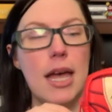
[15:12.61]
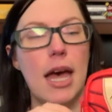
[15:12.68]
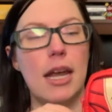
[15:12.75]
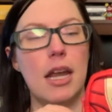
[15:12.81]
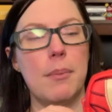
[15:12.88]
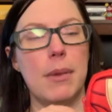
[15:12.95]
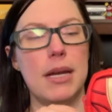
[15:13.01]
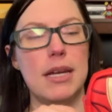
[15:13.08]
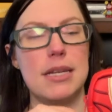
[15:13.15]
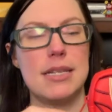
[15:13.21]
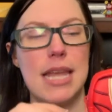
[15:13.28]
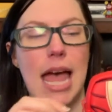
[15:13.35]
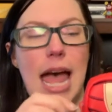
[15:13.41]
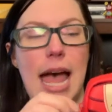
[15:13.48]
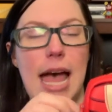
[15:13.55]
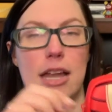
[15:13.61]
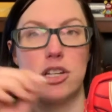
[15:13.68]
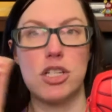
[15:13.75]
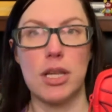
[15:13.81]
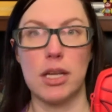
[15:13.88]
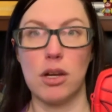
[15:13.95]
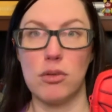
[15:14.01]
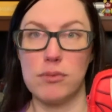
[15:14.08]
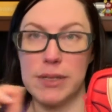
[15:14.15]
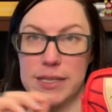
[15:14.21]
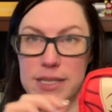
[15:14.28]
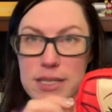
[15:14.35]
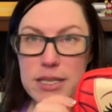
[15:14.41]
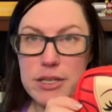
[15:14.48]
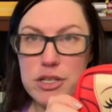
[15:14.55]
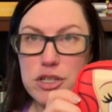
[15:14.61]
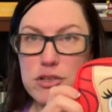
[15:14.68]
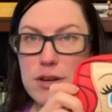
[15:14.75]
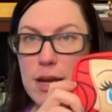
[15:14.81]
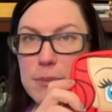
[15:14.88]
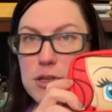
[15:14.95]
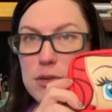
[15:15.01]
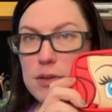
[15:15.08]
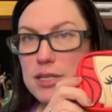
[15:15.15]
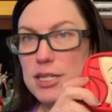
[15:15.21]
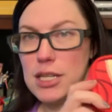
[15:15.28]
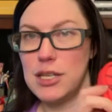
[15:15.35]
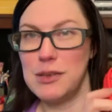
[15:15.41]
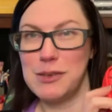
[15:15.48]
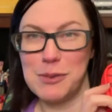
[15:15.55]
and I might attach like a wristlet strap to it to use